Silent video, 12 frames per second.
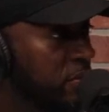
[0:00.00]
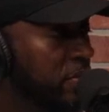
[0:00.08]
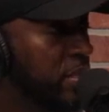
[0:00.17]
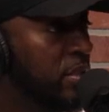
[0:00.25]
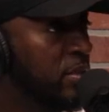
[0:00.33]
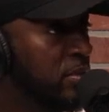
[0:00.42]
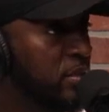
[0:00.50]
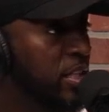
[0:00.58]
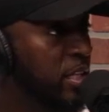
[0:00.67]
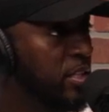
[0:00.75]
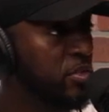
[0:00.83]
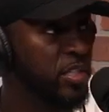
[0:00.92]
field,
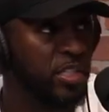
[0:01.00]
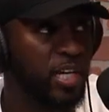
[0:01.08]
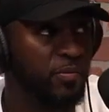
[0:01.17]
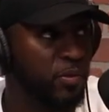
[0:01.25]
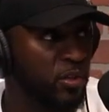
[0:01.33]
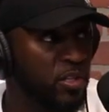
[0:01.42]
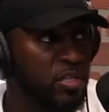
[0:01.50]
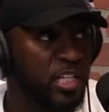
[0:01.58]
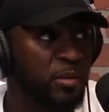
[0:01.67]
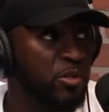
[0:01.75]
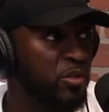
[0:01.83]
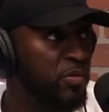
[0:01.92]
and you did that for a long
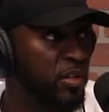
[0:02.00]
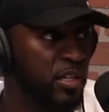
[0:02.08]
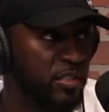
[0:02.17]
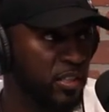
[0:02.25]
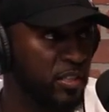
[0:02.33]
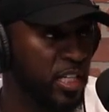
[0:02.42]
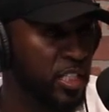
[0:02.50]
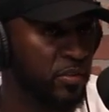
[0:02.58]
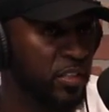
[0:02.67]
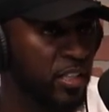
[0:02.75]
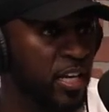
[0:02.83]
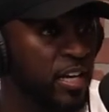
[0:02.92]
time. You were very
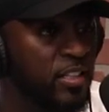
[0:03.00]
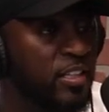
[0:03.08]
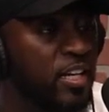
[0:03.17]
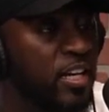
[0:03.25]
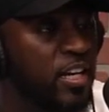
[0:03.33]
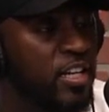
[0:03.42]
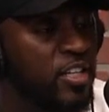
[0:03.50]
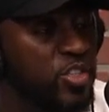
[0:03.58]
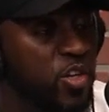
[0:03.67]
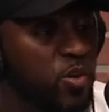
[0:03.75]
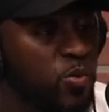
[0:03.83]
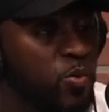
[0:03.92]
successful in that.
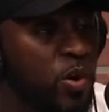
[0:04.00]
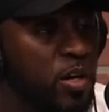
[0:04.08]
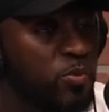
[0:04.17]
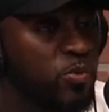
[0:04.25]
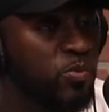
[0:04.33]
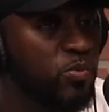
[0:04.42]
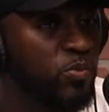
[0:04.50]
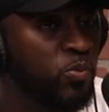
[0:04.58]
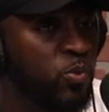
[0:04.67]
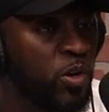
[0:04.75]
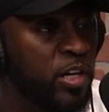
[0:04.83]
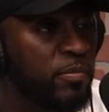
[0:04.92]
So
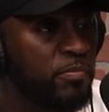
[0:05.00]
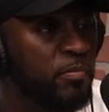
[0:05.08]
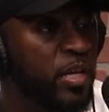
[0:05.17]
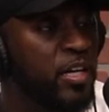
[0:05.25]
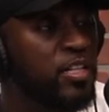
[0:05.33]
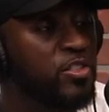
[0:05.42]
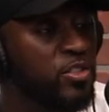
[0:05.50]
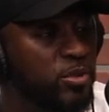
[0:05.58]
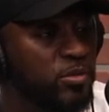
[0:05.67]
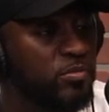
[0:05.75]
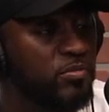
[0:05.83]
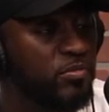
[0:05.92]
what made
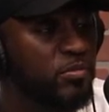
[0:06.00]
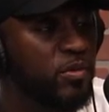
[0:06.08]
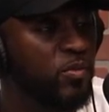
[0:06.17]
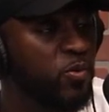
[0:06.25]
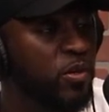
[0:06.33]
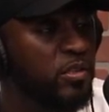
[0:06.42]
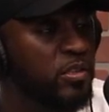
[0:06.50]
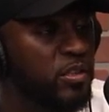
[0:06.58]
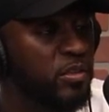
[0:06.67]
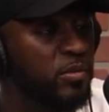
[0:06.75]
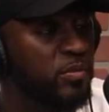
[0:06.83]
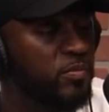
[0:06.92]
you want
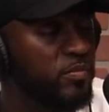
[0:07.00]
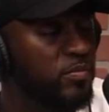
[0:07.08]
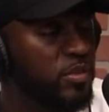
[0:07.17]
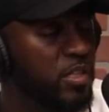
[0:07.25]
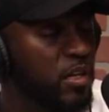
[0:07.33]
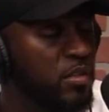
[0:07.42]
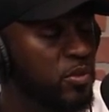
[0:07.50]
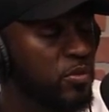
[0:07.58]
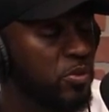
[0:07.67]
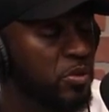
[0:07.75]
to start Court